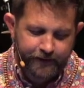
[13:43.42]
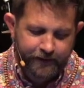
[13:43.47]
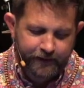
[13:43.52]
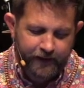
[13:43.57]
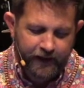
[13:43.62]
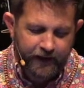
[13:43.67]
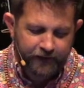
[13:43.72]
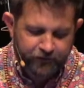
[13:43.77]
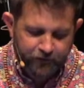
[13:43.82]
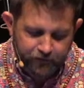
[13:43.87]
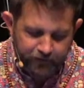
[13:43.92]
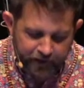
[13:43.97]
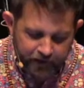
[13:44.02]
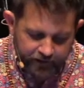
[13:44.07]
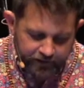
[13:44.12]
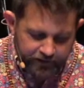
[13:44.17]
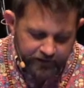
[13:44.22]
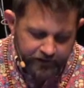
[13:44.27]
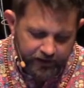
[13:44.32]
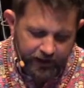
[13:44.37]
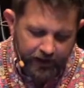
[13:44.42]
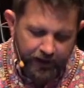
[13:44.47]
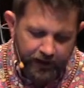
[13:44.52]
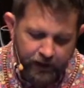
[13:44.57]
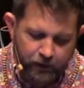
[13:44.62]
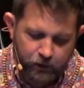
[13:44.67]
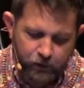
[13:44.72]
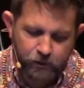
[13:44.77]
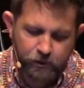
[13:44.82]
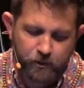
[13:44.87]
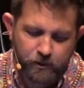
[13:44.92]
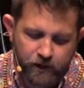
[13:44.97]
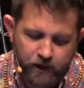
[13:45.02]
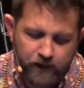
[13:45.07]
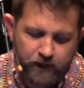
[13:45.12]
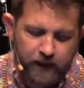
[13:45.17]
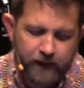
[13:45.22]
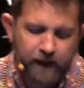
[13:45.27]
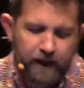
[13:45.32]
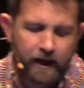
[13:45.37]
He's an American guy who
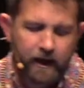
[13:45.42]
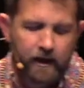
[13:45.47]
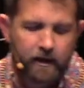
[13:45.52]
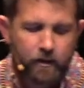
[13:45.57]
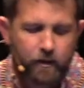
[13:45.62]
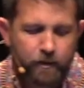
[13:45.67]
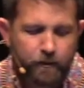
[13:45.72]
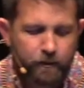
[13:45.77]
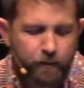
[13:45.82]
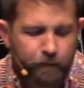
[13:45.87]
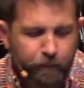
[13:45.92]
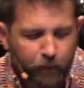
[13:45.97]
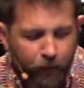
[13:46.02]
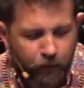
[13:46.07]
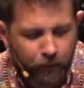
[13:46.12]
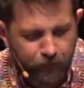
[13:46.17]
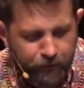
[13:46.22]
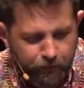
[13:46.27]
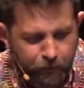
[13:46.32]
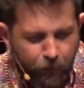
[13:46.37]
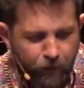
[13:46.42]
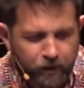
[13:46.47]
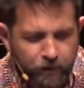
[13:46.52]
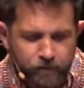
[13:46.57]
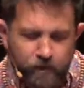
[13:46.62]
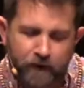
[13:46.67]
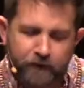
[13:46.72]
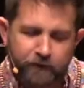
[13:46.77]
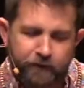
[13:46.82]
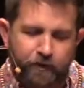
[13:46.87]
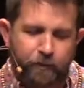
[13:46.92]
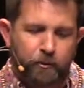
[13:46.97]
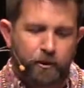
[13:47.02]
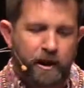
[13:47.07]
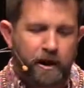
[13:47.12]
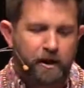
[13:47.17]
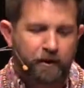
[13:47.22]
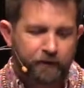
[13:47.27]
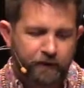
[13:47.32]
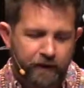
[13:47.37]
was born and raised somewhere
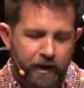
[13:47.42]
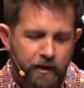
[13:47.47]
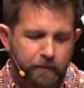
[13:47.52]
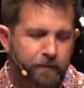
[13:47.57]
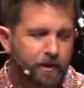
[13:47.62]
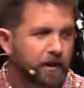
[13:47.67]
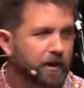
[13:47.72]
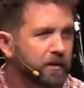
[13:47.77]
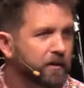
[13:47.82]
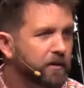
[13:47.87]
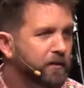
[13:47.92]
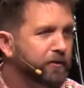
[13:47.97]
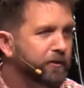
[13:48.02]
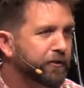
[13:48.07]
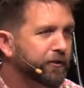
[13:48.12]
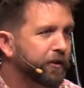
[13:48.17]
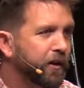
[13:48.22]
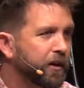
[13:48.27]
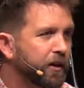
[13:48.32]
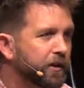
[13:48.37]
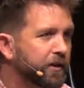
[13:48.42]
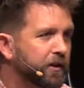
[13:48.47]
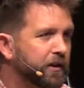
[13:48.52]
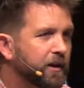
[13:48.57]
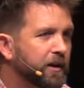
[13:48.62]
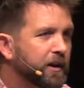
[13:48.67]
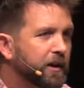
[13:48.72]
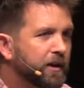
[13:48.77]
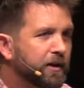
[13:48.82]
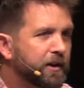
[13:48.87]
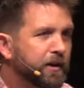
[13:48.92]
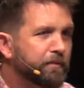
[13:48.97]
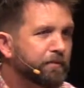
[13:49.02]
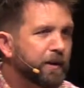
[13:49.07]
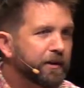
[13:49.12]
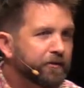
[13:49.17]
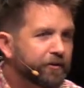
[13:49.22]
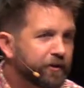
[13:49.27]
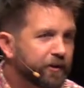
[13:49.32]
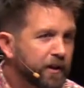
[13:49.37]
else, came here and saw the
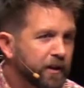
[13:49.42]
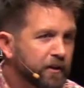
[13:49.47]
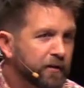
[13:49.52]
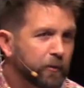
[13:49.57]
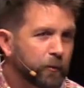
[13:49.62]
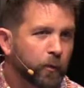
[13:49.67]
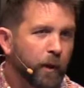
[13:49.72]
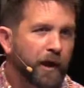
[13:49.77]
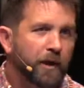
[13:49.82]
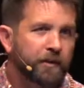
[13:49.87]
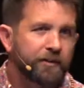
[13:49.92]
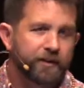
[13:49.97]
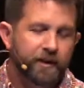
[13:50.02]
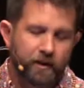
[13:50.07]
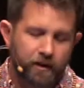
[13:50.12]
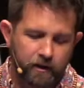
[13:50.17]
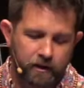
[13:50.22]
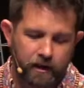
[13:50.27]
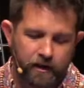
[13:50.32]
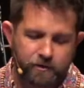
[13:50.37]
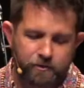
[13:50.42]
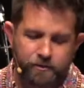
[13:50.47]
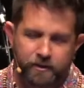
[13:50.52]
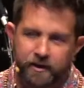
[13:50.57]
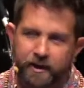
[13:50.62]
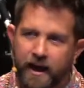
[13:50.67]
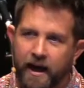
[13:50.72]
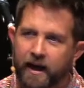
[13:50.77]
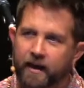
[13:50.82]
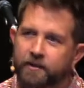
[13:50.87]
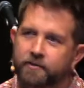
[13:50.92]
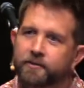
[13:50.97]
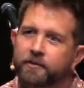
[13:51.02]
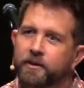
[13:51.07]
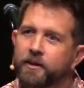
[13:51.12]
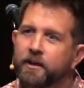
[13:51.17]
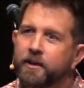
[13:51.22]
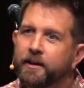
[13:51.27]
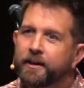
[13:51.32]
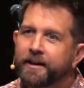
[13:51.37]
immensity of wealth that our country has.
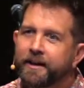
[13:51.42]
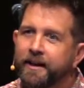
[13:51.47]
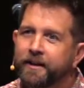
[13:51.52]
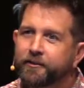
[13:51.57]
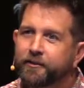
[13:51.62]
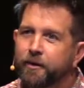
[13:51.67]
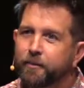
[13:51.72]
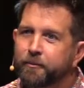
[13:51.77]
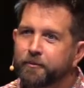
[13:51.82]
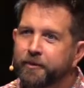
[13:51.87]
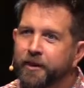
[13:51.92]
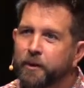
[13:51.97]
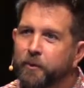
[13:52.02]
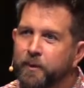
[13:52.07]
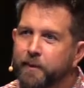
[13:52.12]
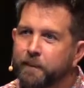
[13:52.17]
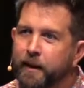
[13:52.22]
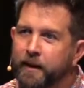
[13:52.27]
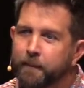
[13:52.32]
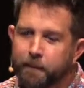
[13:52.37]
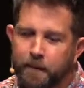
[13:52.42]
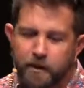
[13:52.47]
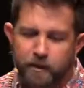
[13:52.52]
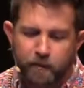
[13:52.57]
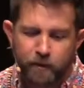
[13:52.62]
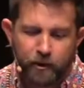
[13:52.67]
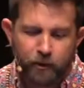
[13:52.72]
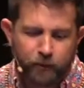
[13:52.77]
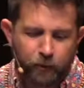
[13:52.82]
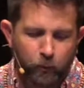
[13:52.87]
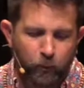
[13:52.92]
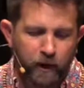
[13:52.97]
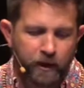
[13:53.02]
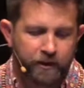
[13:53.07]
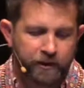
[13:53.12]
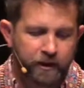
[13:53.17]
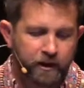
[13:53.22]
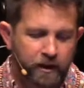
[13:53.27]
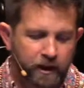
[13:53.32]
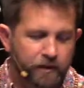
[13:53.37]
As some say, we might be the most
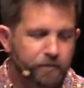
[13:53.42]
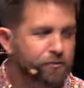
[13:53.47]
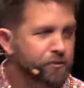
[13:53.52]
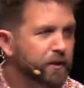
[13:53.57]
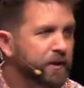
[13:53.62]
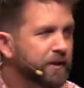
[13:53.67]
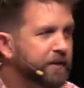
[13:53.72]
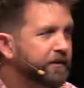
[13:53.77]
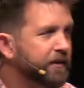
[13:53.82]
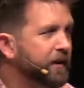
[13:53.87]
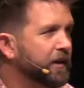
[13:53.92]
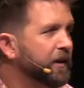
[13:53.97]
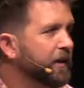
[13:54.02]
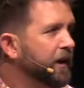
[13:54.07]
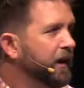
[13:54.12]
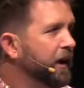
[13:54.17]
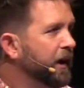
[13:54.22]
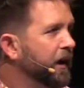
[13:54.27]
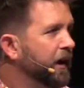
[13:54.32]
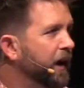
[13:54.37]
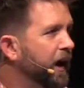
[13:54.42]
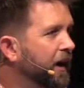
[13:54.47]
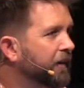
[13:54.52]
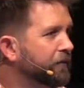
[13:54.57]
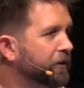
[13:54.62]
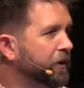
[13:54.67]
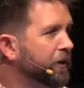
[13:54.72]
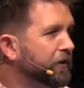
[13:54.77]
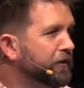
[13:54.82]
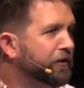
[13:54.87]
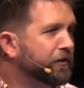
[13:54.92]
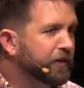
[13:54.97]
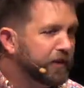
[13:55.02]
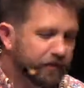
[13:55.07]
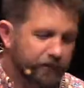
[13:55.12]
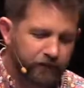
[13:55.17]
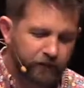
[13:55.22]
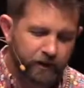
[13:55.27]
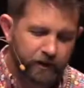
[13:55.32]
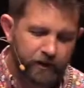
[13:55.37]
wealthy country to ever
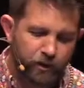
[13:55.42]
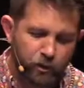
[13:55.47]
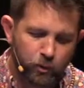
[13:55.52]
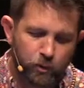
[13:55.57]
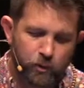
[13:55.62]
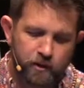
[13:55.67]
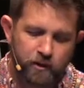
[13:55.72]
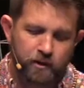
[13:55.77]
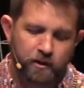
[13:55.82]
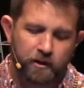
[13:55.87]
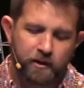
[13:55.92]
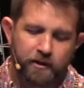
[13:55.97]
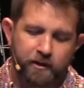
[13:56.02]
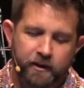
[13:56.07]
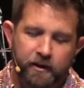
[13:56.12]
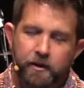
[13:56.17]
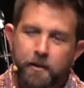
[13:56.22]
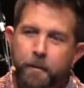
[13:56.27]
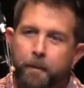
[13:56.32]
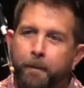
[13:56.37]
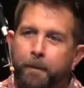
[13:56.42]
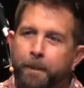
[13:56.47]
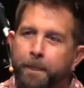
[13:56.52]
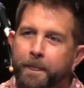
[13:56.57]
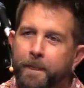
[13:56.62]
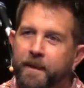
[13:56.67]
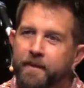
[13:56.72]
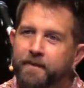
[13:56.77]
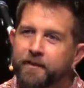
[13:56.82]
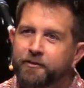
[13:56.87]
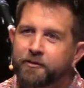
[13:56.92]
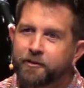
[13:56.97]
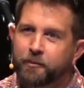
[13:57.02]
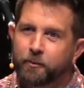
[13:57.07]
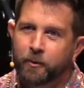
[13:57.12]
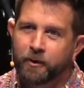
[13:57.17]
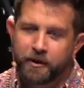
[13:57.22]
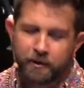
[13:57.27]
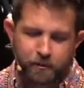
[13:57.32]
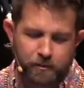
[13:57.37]
exist in the world. And this is
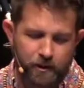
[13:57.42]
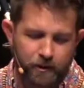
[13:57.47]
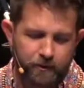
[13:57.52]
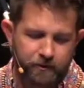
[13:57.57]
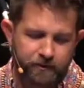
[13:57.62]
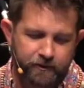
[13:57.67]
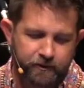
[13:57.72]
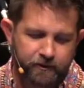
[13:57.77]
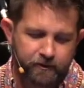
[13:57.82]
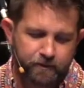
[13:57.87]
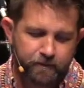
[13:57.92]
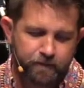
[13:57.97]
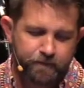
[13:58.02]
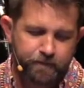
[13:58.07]
what he wrote.